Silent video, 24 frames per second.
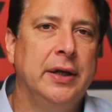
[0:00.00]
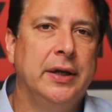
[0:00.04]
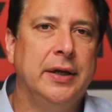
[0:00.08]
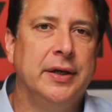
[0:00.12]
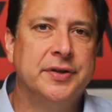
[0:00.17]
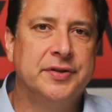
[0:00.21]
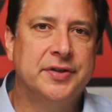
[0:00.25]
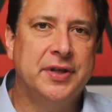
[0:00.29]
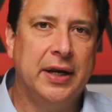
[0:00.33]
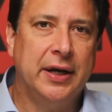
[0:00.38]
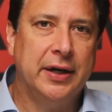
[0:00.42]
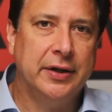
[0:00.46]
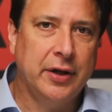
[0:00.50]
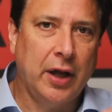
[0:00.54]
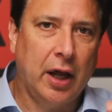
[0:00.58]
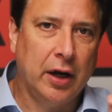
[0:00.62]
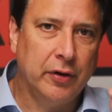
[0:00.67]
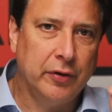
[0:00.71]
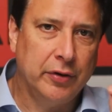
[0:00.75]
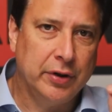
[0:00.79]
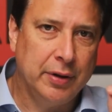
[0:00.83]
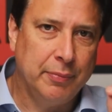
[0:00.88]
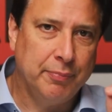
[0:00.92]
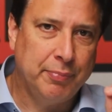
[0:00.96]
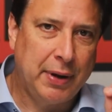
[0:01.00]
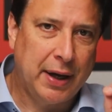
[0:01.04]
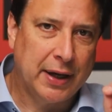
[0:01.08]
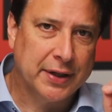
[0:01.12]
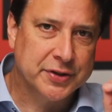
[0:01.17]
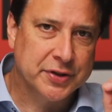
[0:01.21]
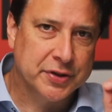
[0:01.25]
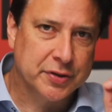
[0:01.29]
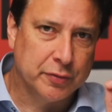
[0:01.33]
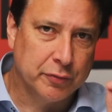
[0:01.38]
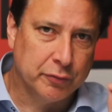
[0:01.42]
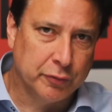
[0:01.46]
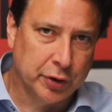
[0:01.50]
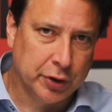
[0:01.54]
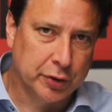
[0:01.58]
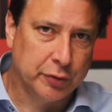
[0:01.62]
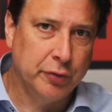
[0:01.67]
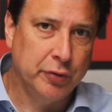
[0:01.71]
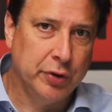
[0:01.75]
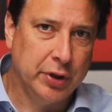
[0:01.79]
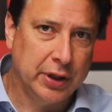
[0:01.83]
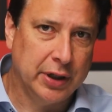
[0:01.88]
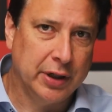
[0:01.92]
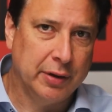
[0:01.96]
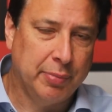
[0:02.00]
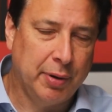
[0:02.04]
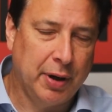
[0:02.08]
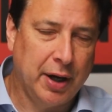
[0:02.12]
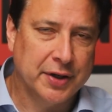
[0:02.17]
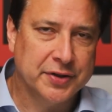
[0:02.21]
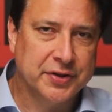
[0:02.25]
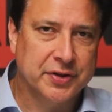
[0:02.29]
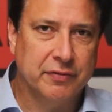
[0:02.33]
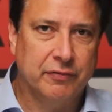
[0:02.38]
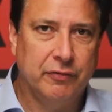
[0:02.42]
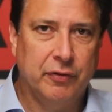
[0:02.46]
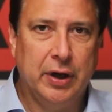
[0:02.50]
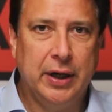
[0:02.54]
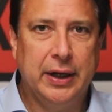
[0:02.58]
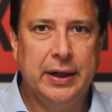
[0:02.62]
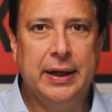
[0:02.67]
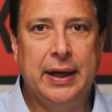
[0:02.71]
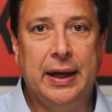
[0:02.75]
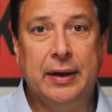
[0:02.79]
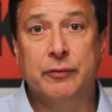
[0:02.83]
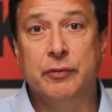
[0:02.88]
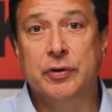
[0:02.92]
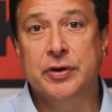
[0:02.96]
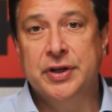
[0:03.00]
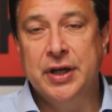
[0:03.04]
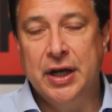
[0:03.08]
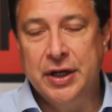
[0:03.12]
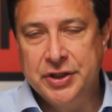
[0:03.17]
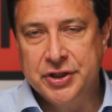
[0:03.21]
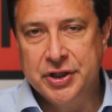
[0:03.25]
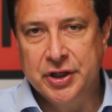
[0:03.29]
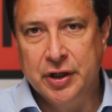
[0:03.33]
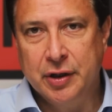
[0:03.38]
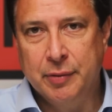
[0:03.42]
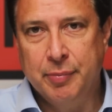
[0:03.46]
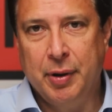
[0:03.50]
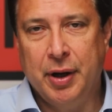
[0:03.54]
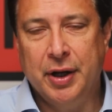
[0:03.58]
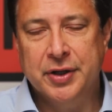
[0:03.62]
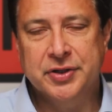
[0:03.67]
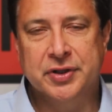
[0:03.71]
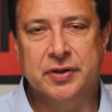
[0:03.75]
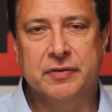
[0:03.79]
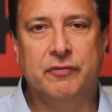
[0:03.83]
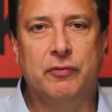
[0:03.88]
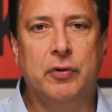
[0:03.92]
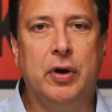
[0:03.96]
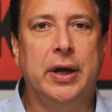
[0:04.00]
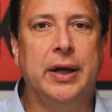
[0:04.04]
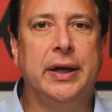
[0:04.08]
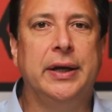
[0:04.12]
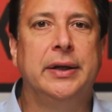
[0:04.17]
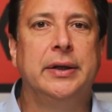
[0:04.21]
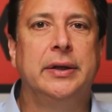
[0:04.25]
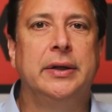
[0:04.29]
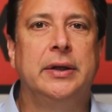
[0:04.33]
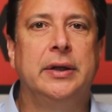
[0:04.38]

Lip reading: is that it not only impacts recruiting in a positive way and retention in a positive way,